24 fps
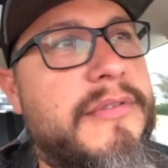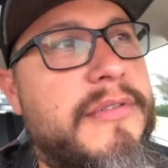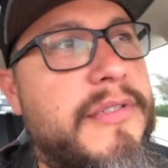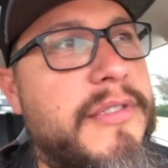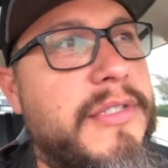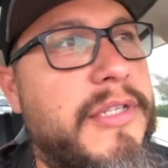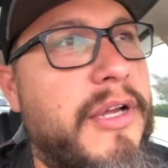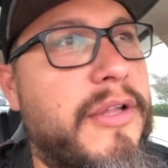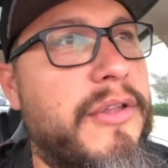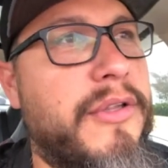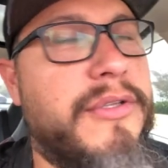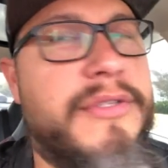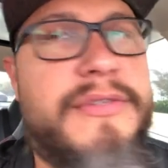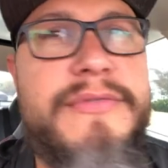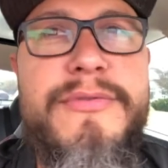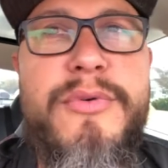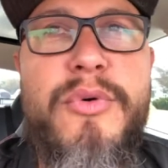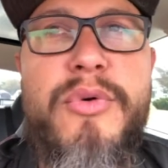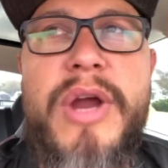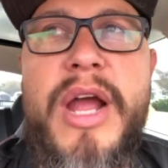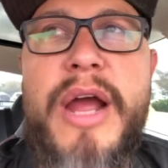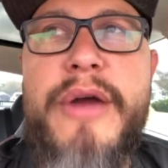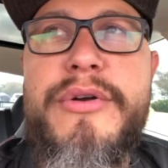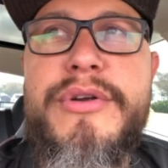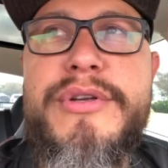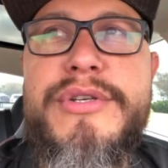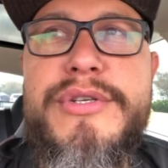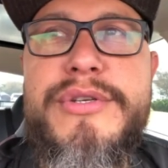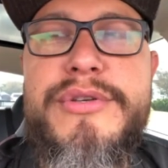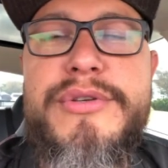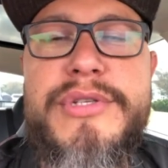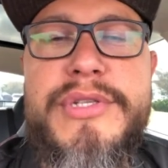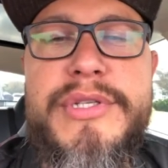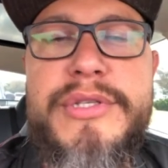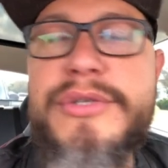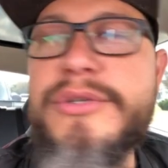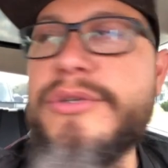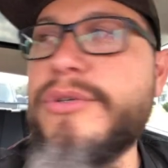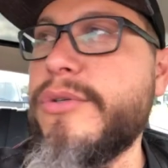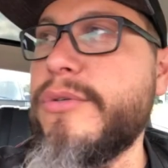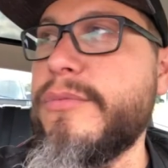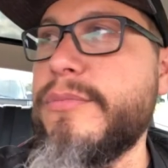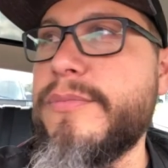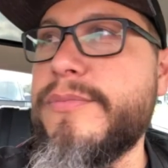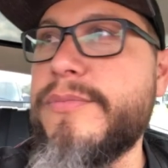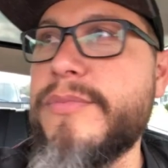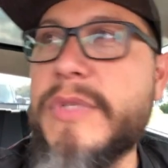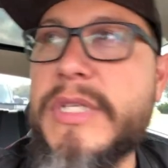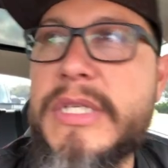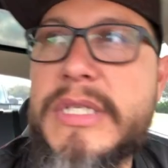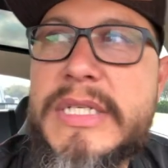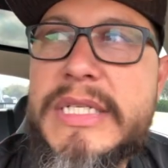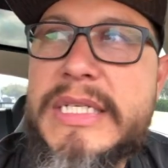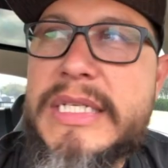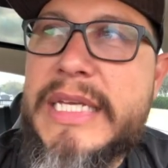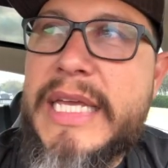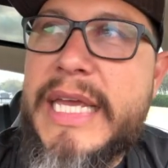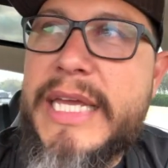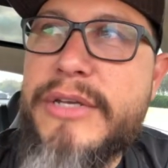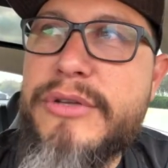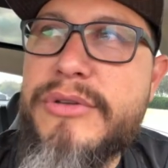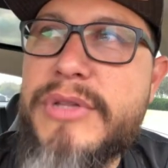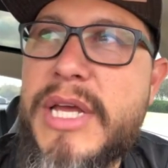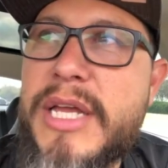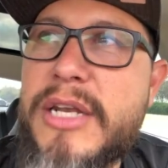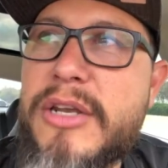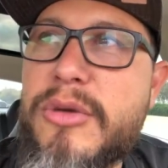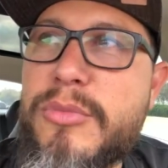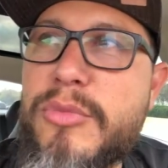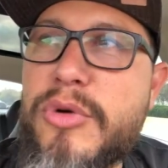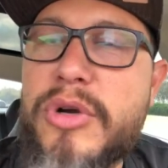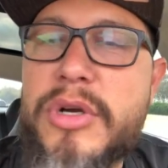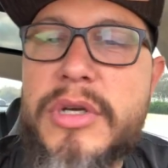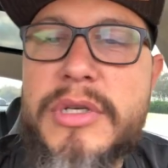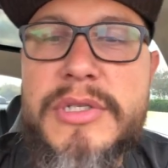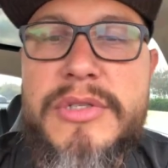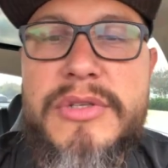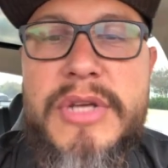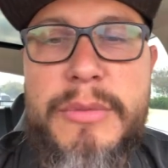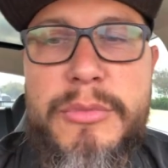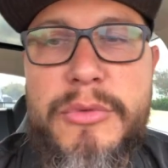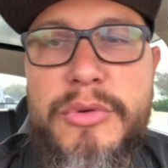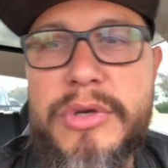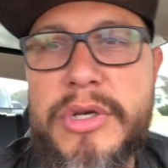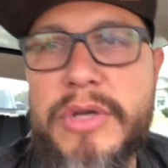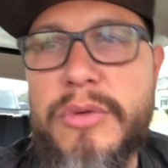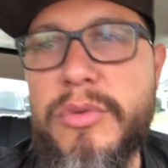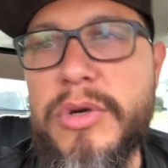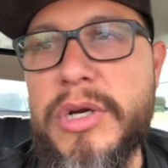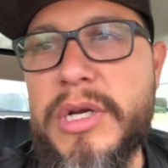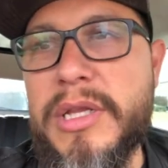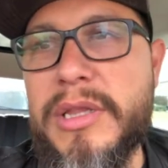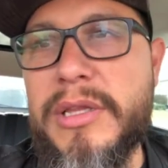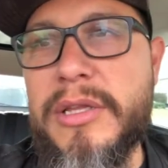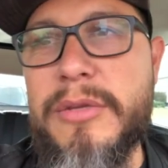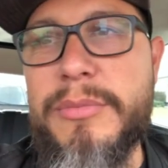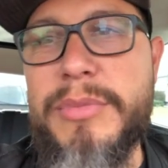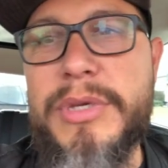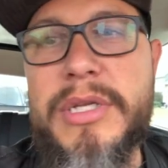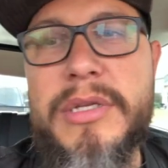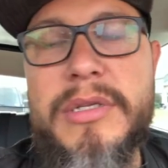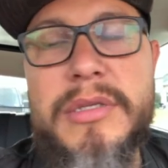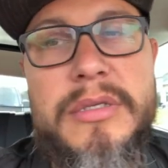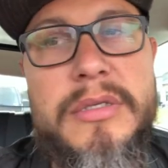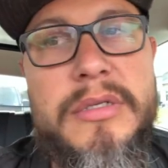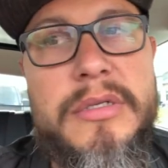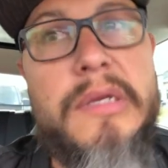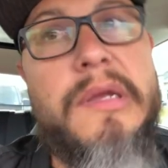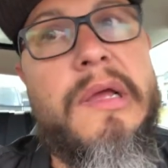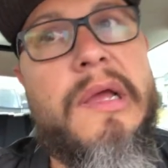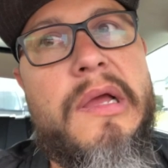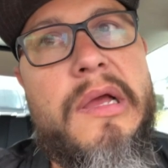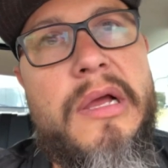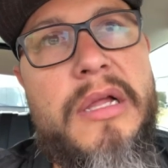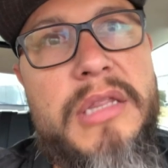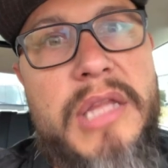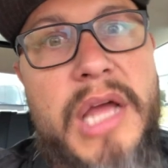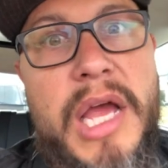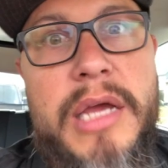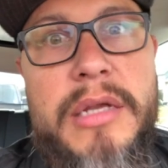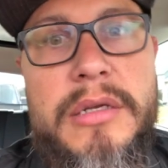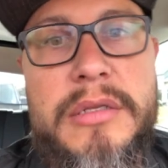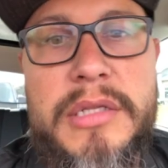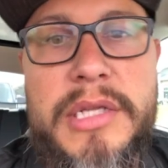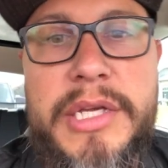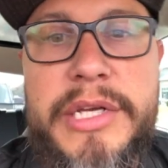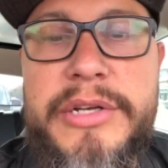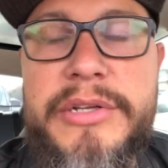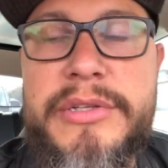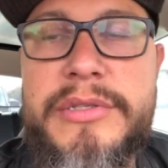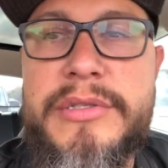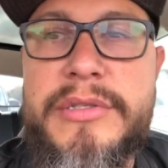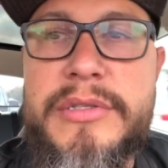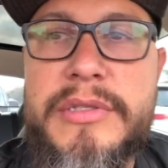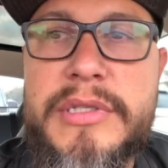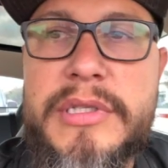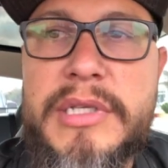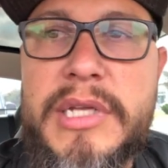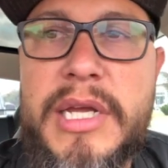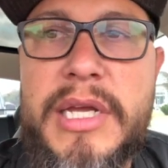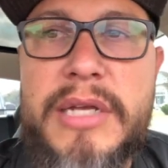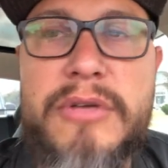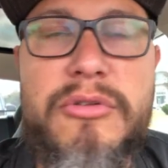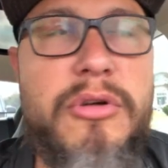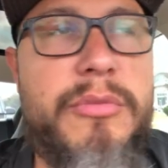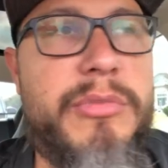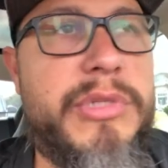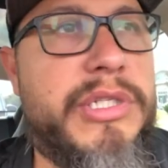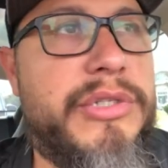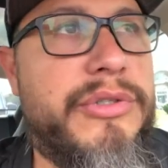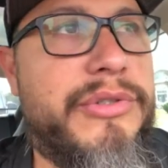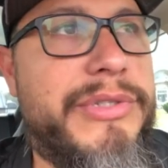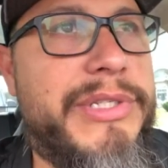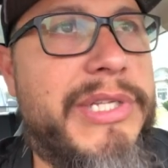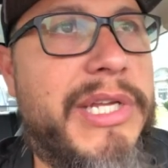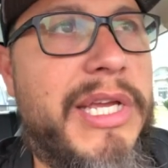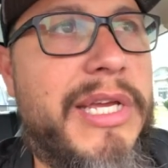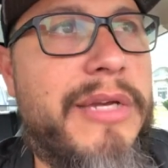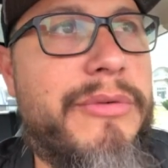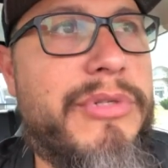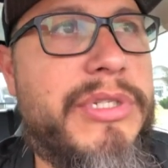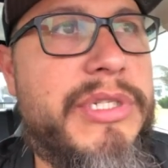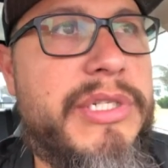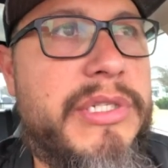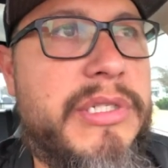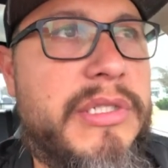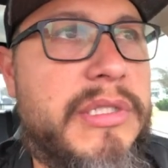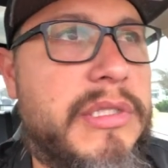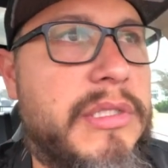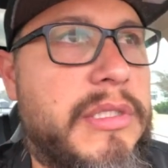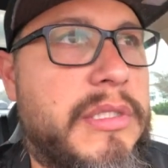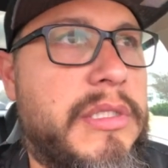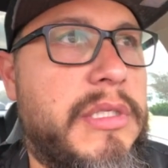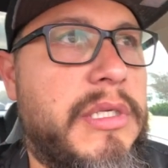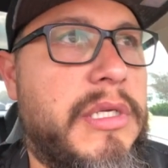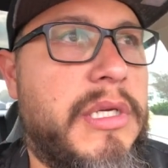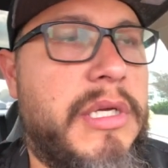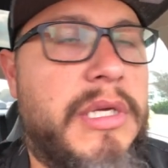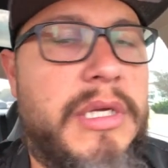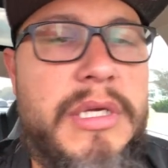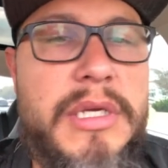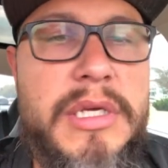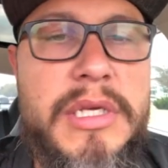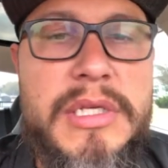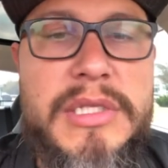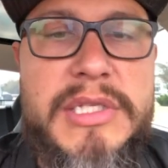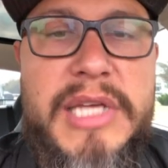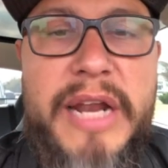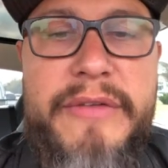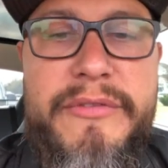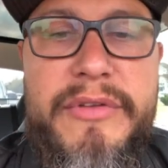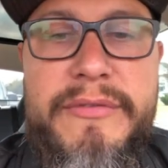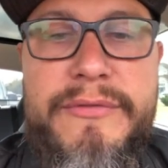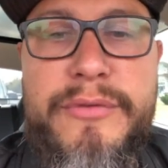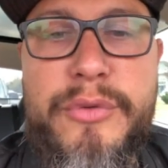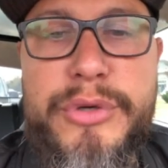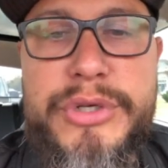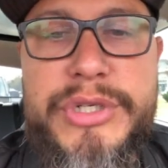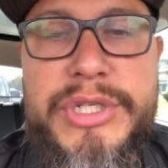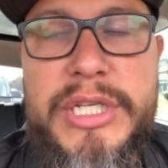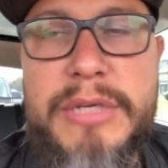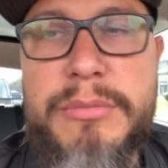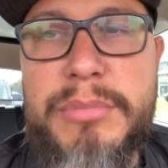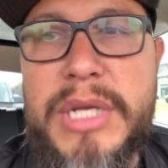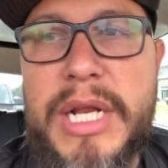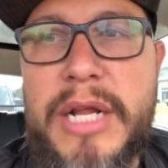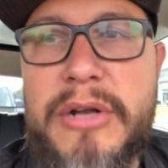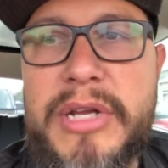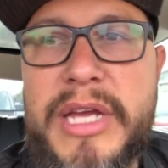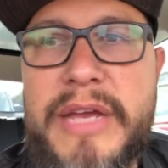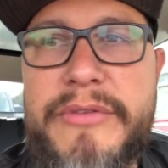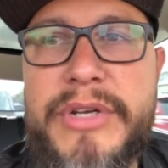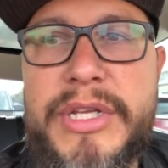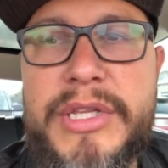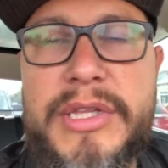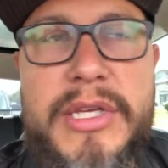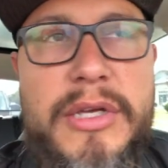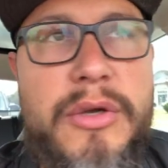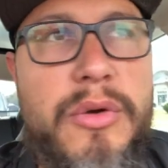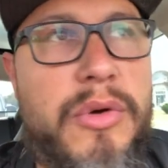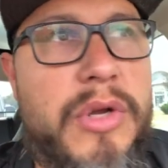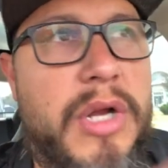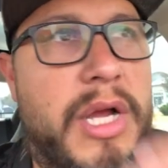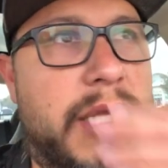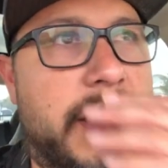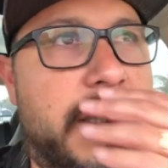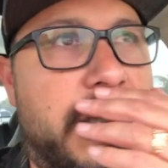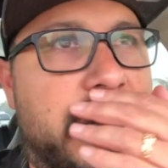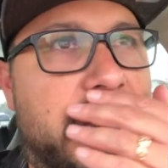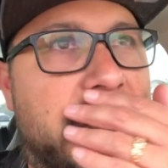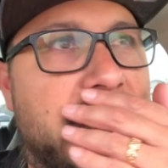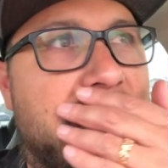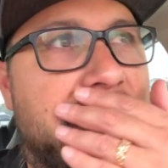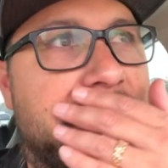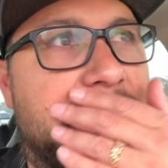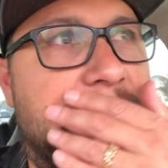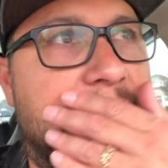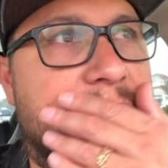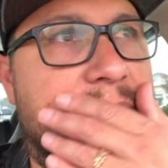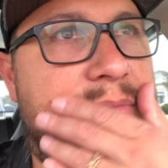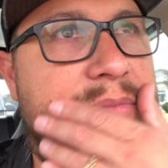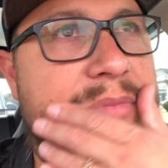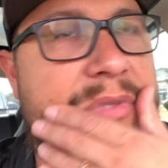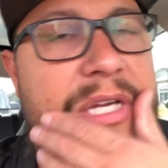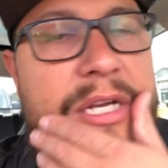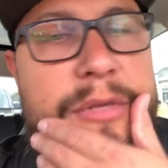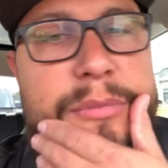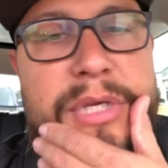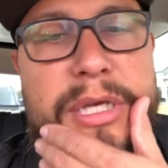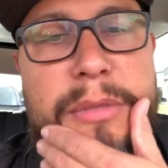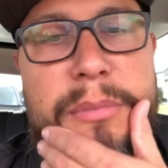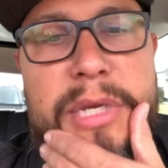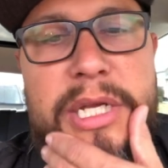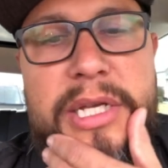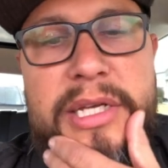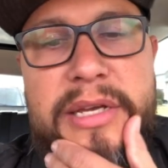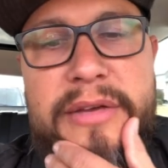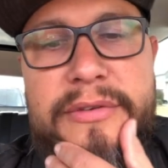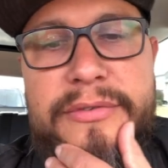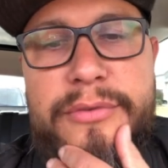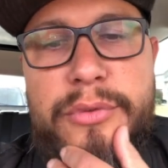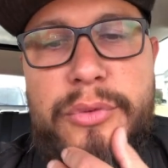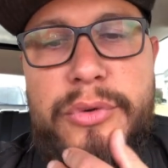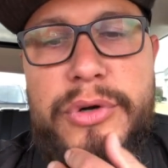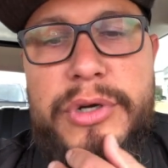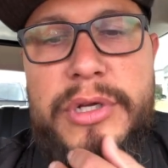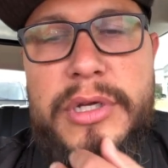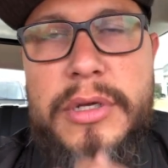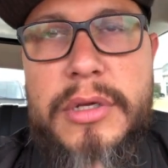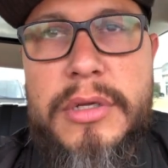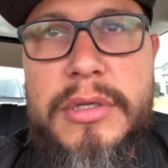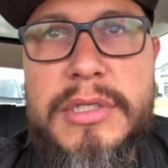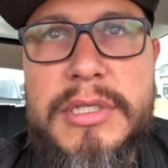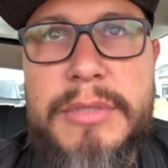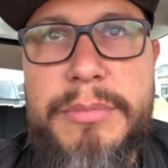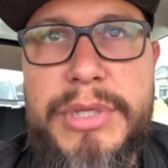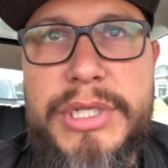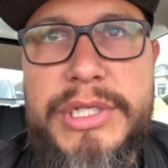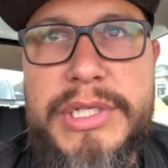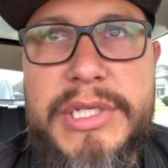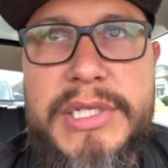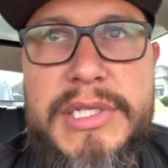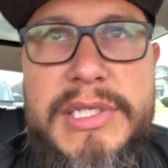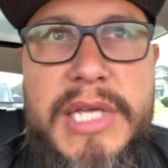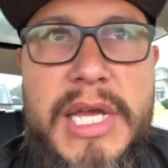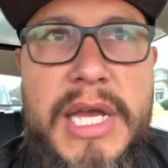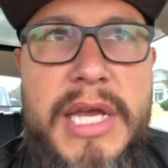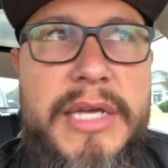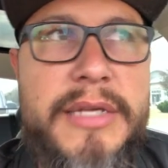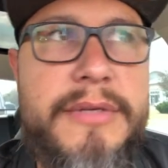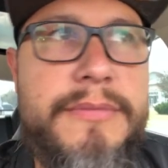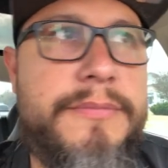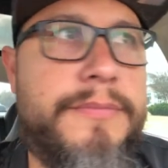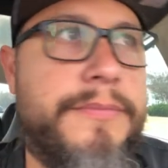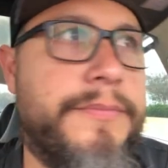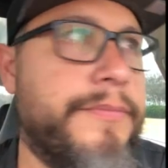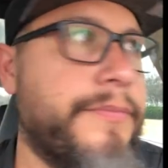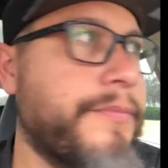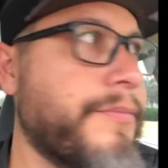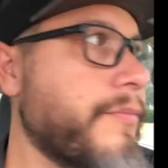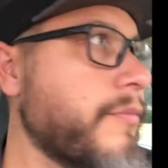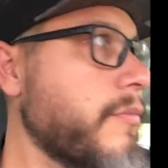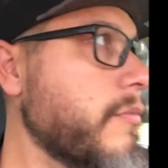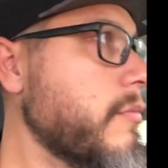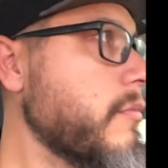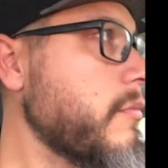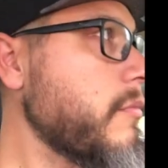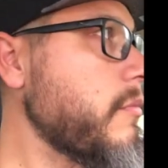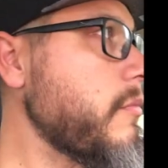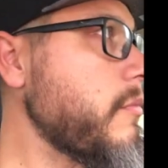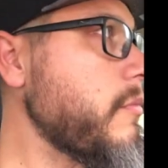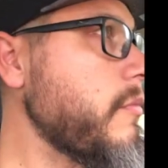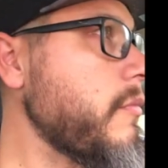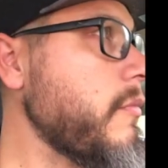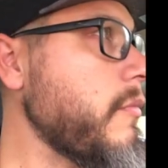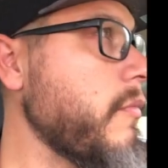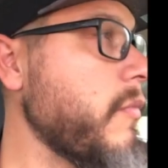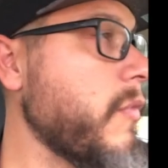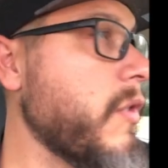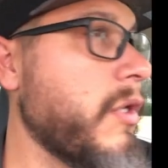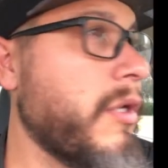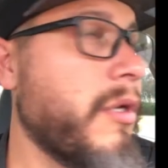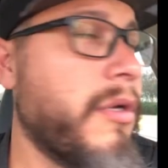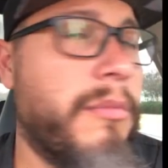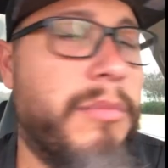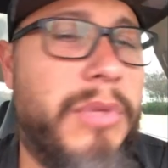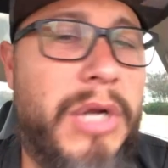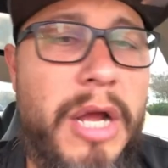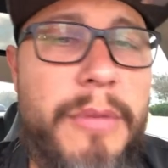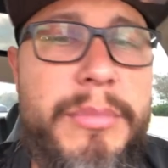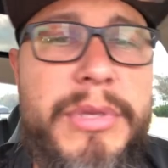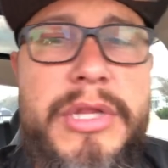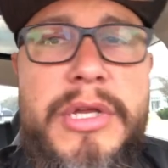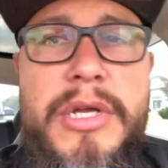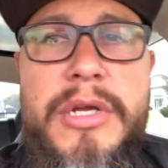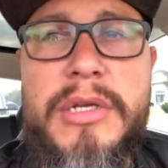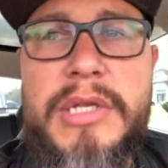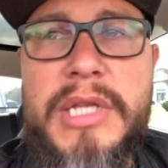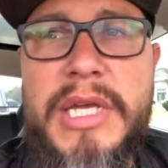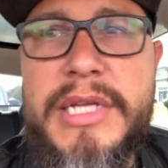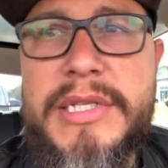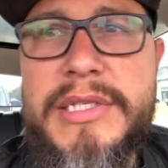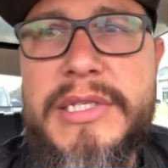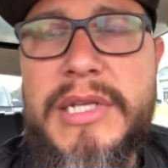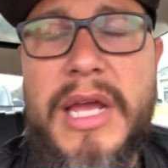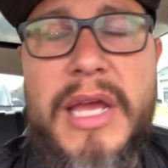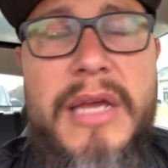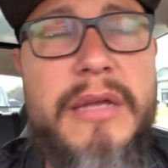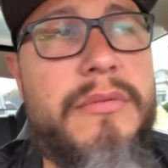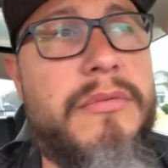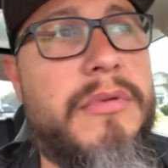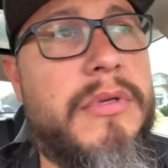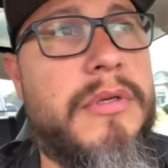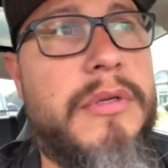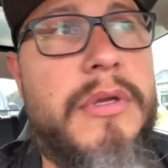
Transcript: You know, those 4 hours you used to do, can't do that no more. So I'm going to work a lot later than I normally do today, which is kind of unfortunate, but I don't have anything going on until later. Got a big meeting at 4 to pitch a design. But I'll be there late tonight.